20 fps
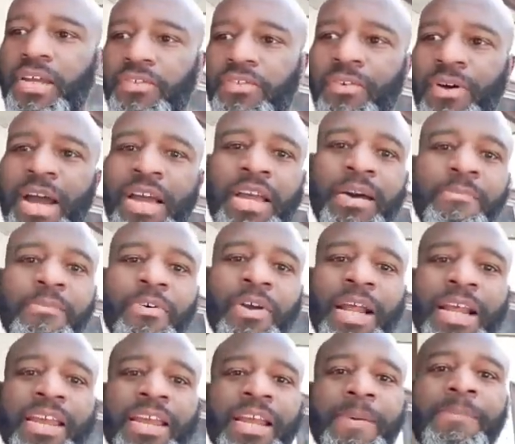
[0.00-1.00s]
So I come on, I
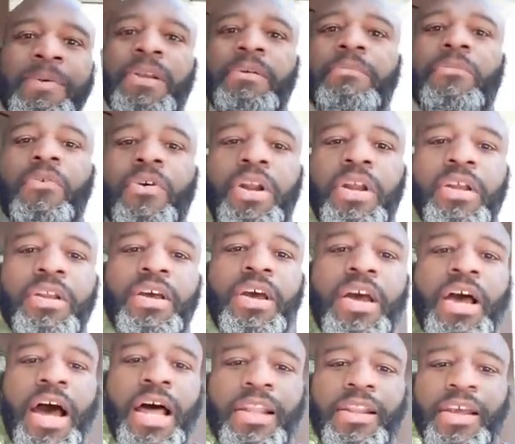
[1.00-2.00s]
get up in the morning,
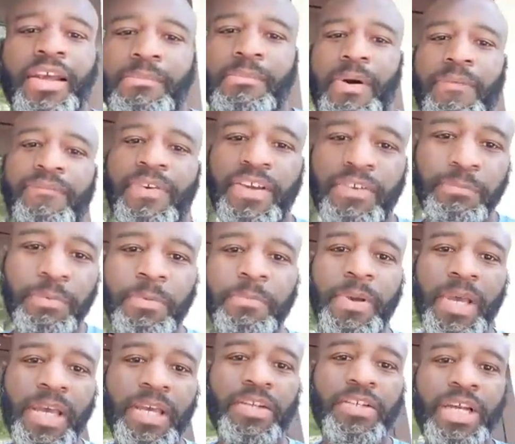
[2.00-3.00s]
I look at my Facebook
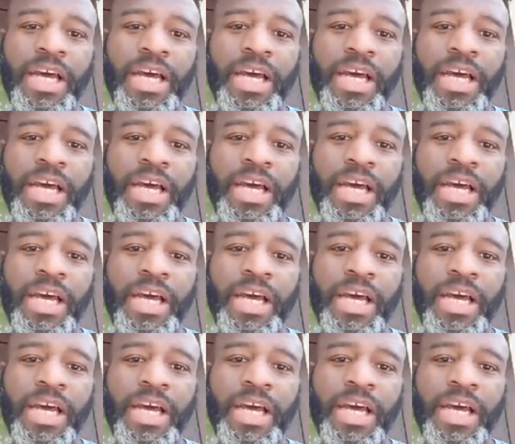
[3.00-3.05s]
page,